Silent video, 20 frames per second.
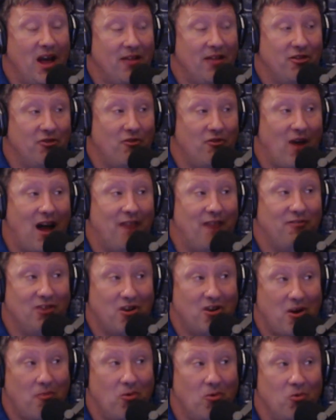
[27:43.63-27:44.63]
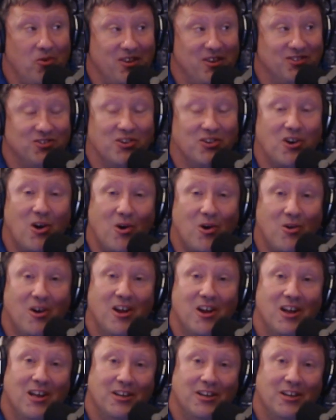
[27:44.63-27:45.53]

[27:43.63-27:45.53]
had the draft a couple weeks ago,